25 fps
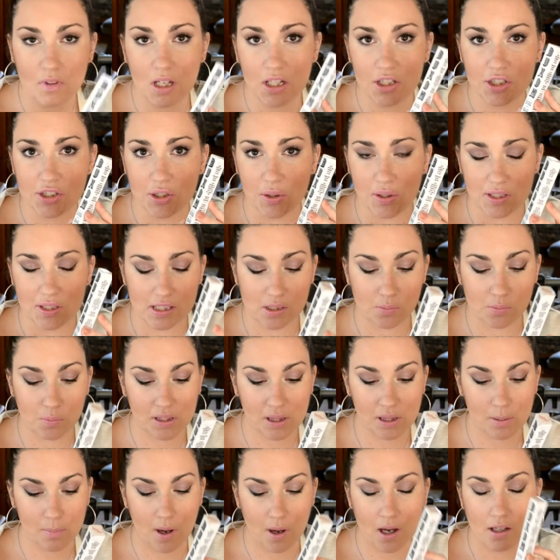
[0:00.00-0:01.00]
So this is
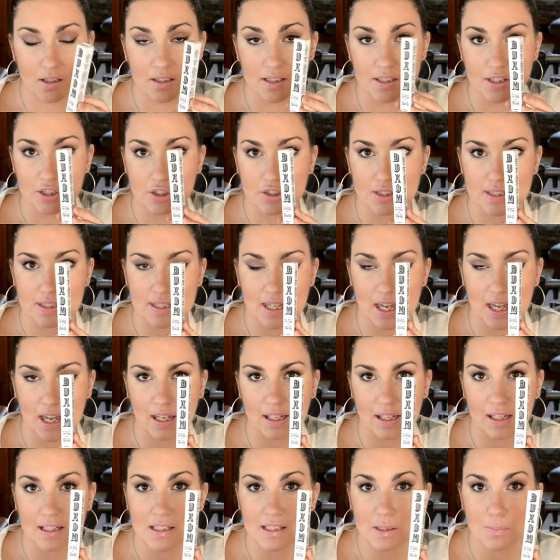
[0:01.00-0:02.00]
what the box looks
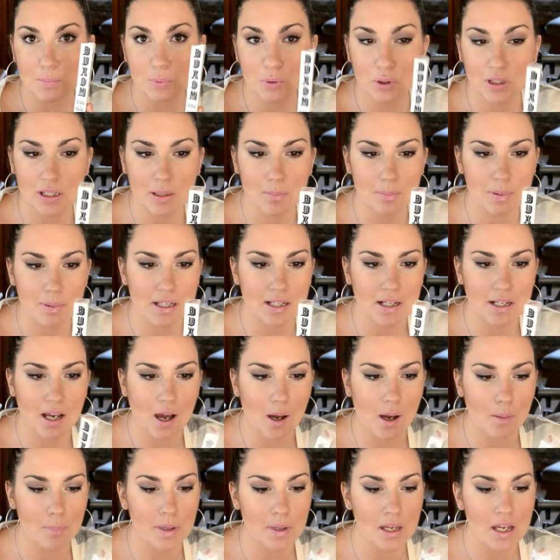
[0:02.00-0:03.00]
like. It's pretty beat
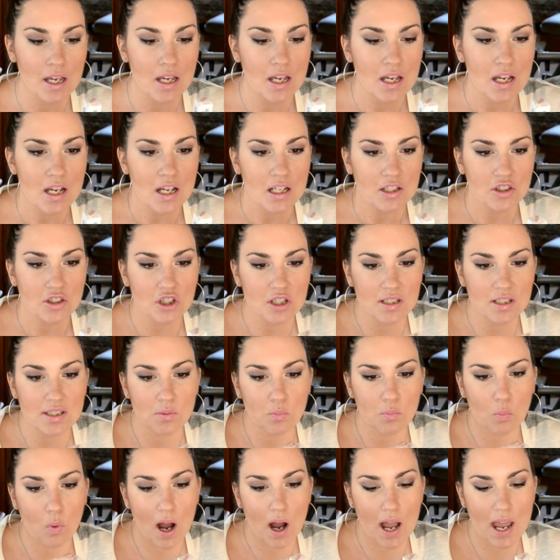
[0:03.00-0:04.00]
up. It's just
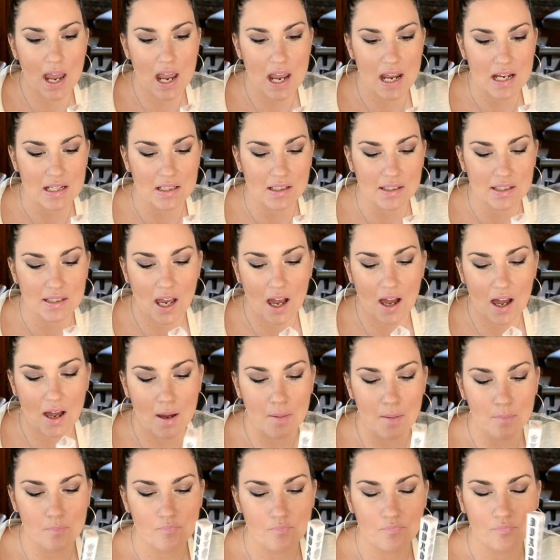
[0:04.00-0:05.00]
white.
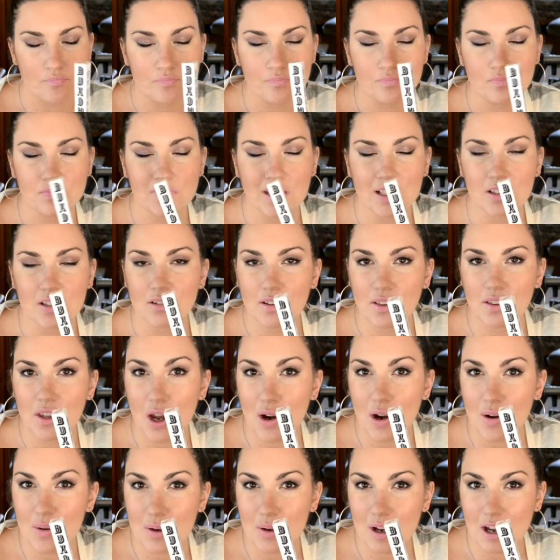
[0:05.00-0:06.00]
Um, their
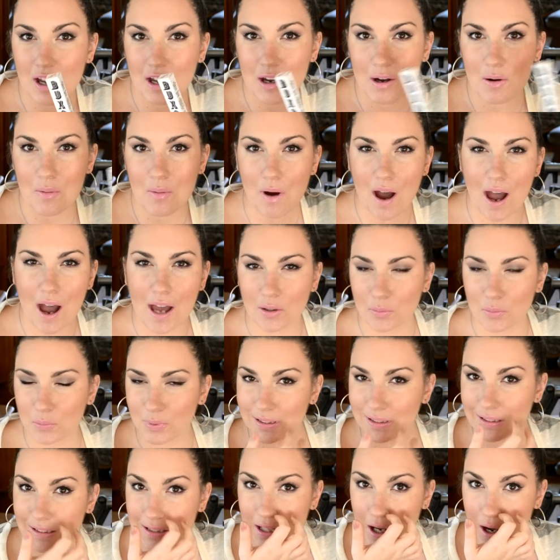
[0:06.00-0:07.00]
logo, I don't
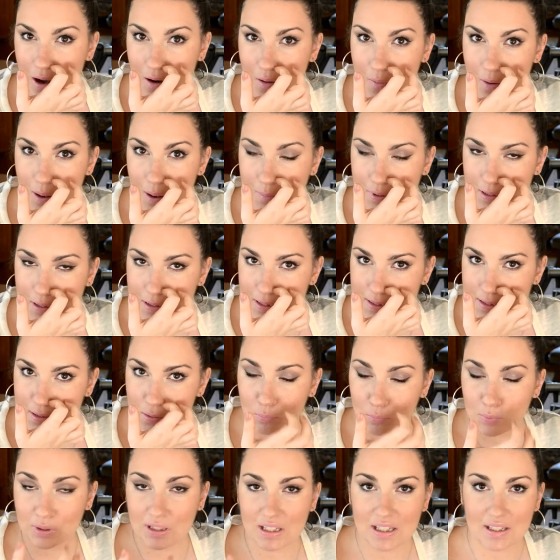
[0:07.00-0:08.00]
really know. I mean, it
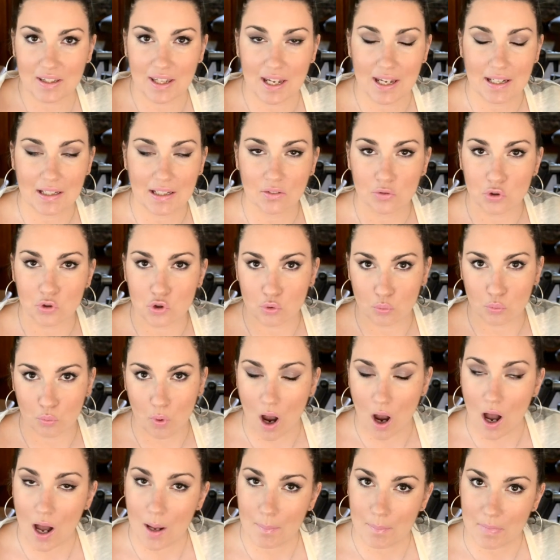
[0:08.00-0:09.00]
doesn't really, like,
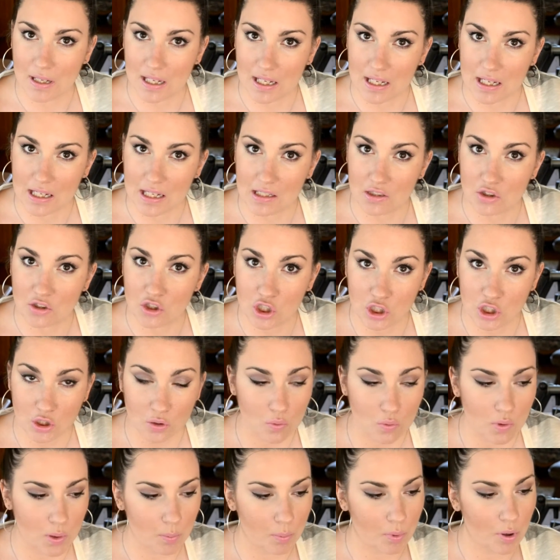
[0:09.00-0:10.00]
draw me to
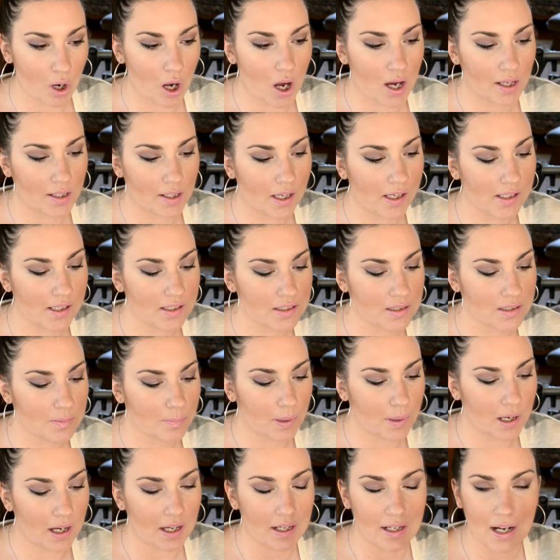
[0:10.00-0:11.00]
the product,
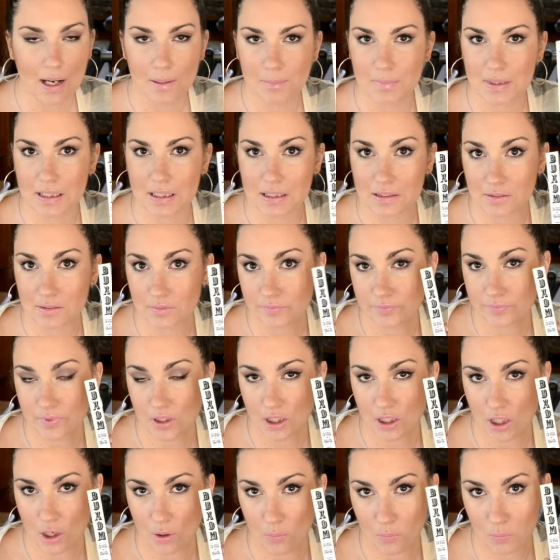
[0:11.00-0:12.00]
but, I mean,
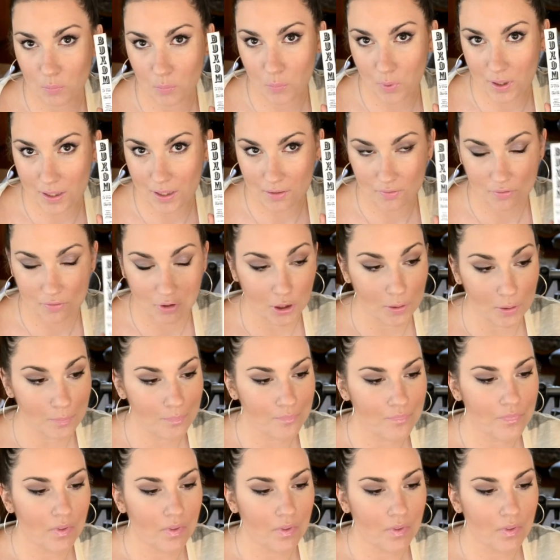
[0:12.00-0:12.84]
you know, whatever.